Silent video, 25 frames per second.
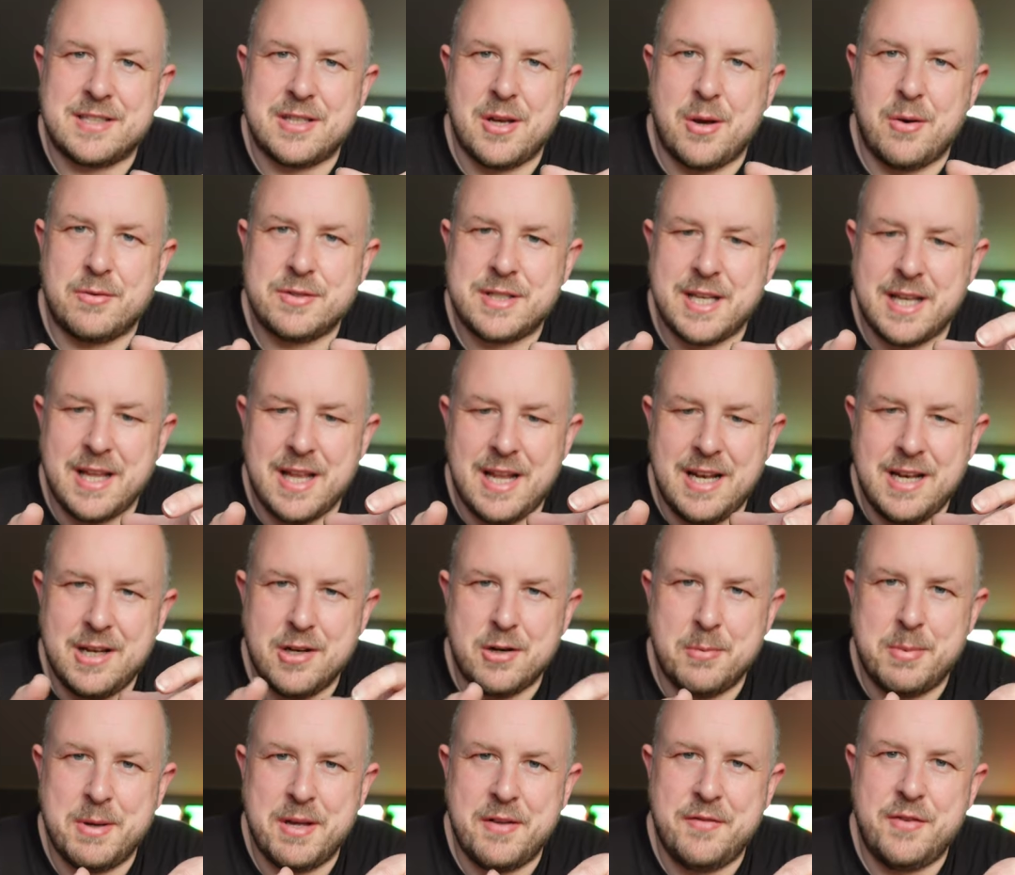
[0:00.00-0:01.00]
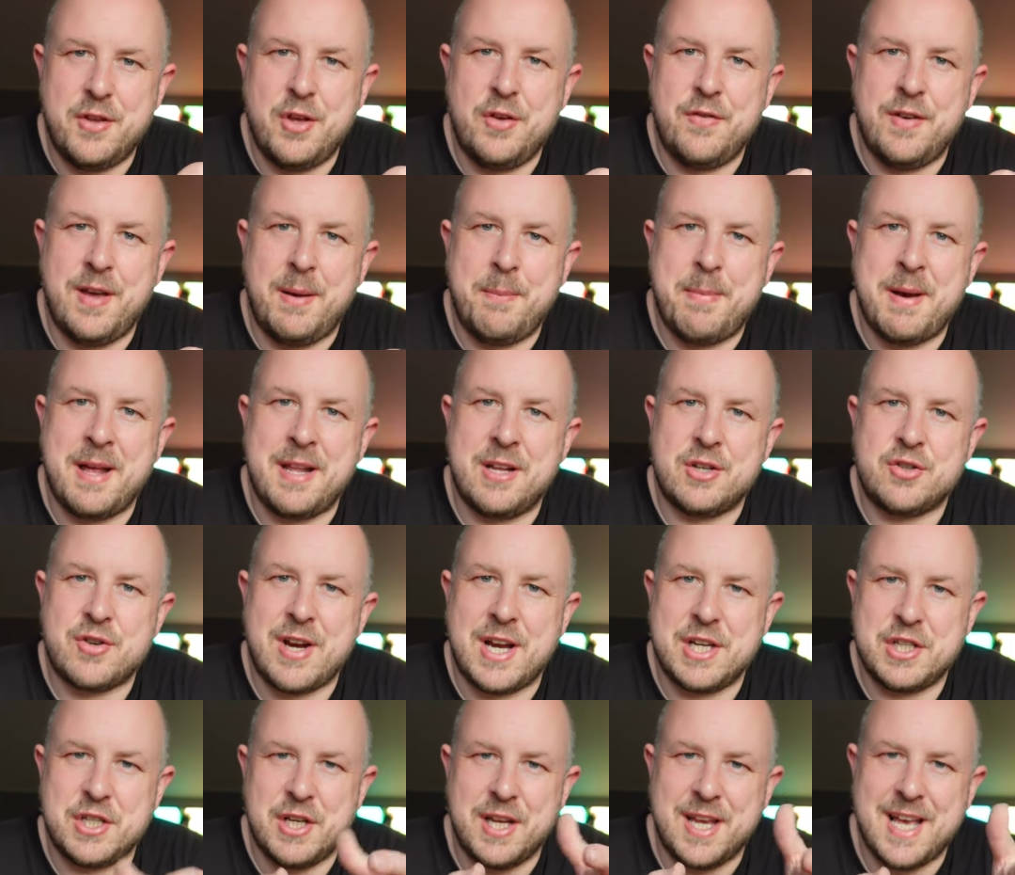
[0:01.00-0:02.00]
So obviously a little bit of UV
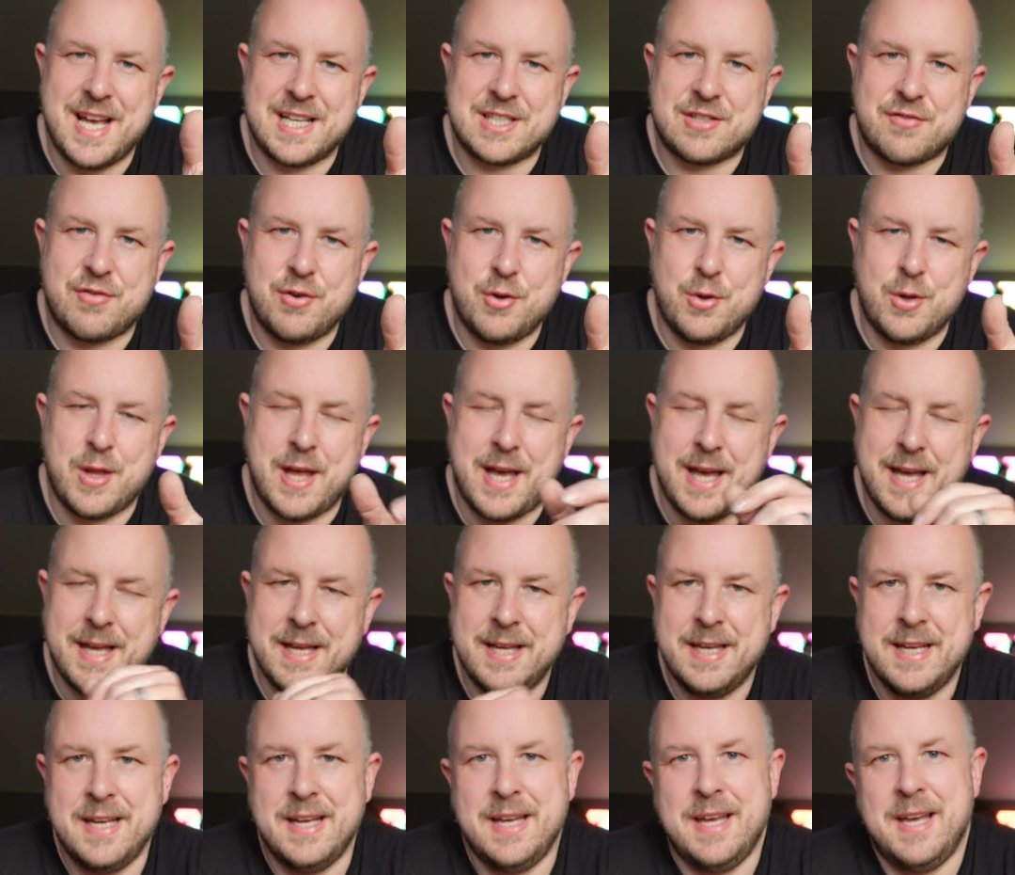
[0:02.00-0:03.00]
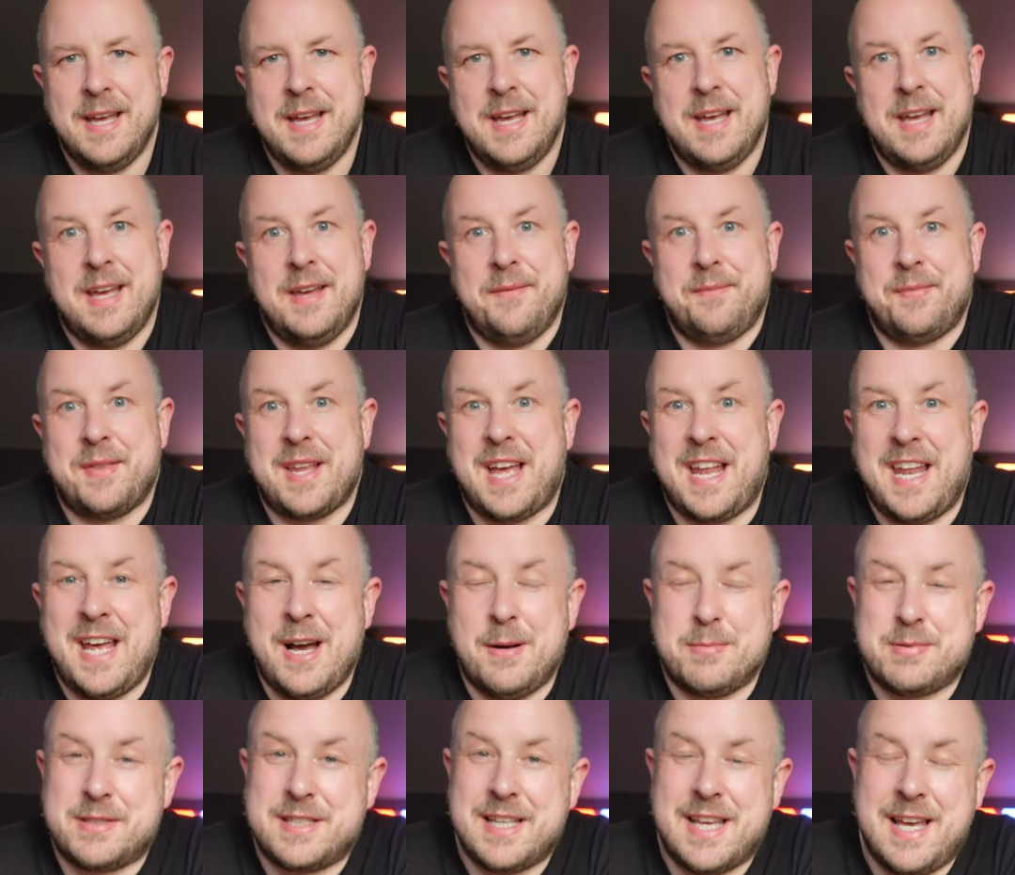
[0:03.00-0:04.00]
penetration gets through there and
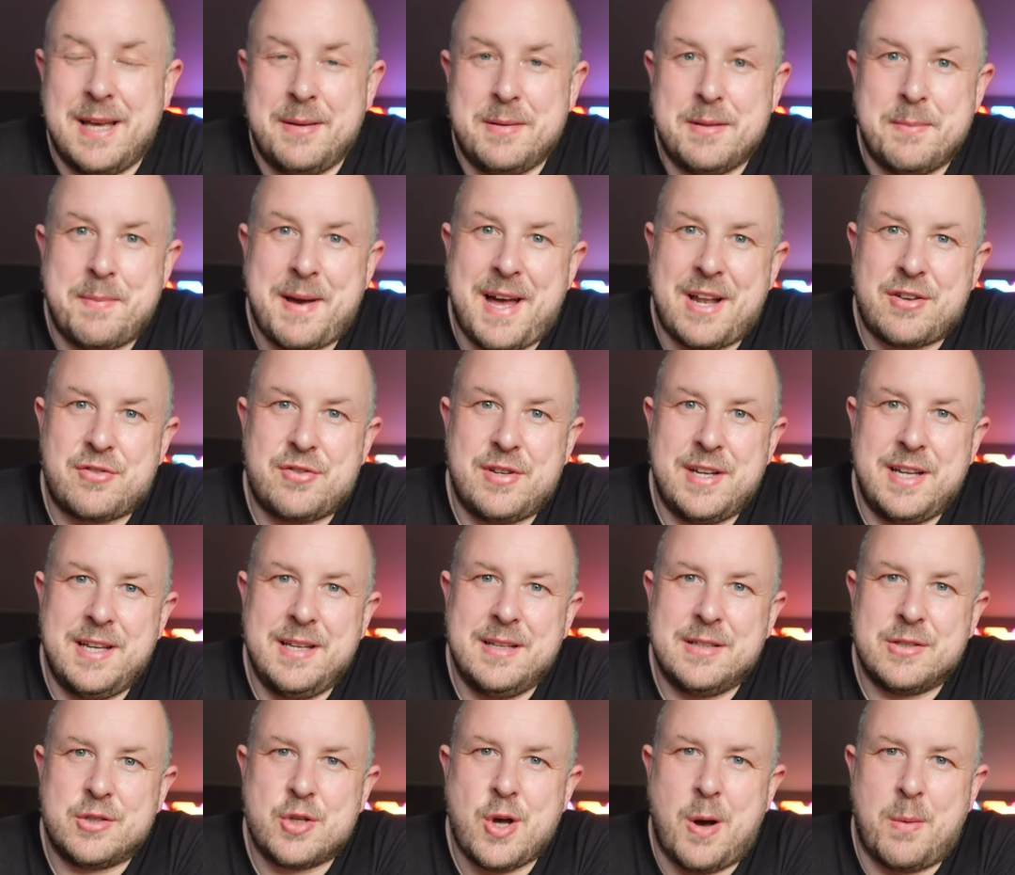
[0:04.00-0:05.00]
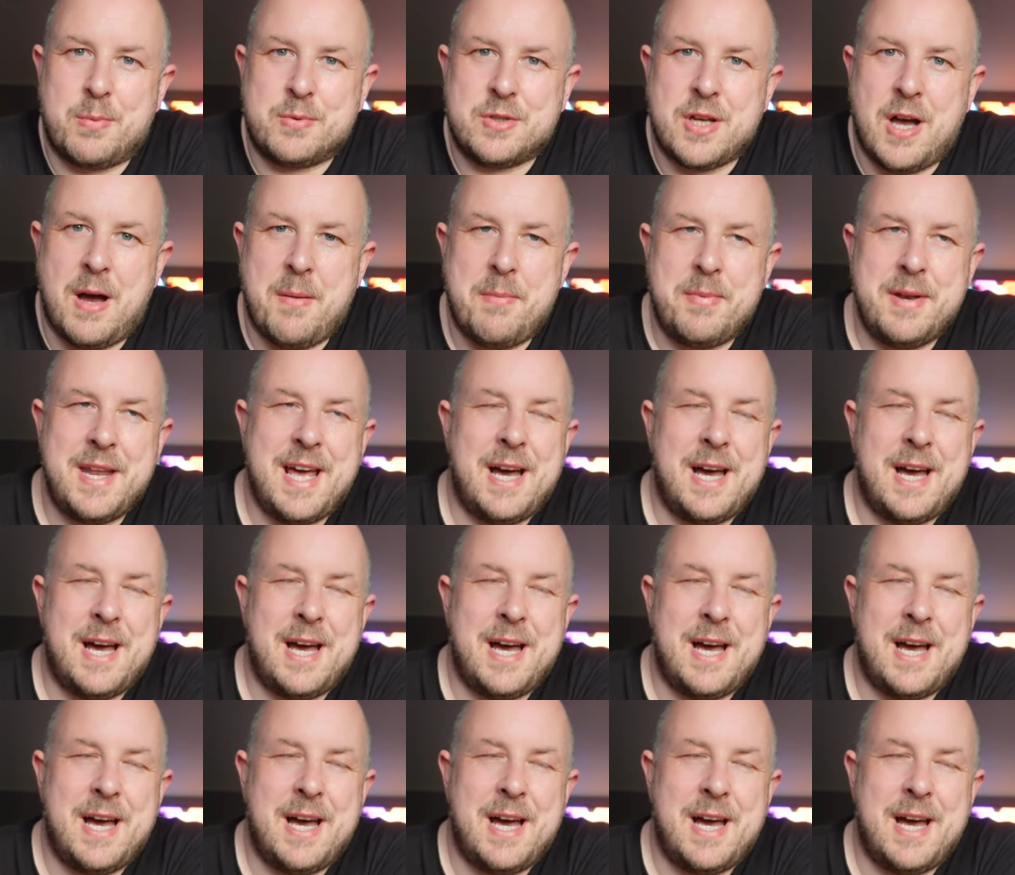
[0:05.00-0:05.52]
helps to keep the battery topped up.